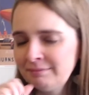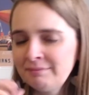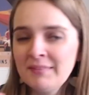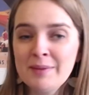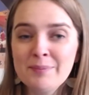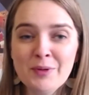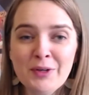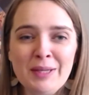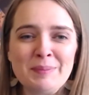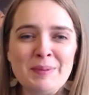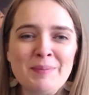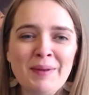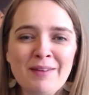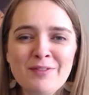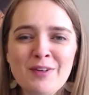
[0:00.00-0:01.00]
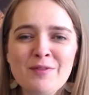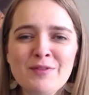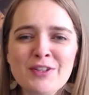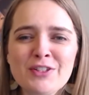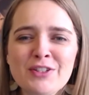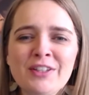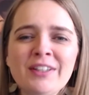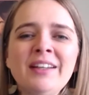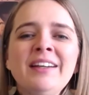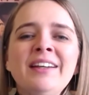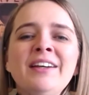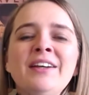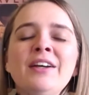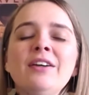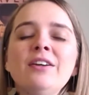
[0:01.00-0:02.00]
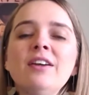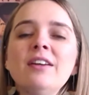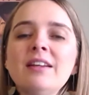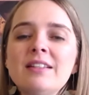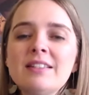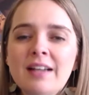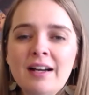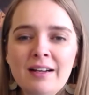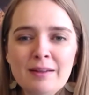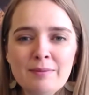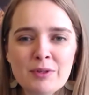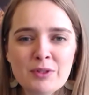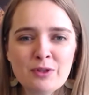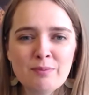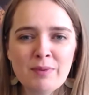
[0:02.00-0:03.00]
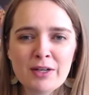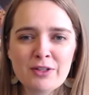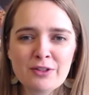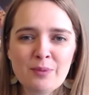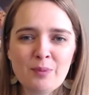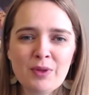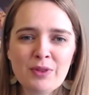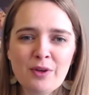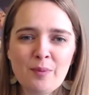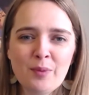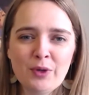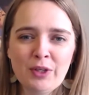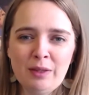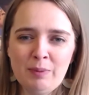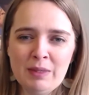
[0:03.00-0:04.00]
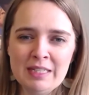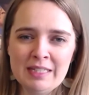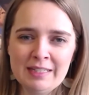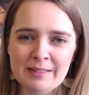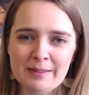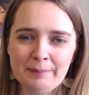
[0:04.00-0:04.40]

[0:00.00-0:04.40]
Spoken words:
bookkeeping platform version, you need time to match them with your bookkeeping data.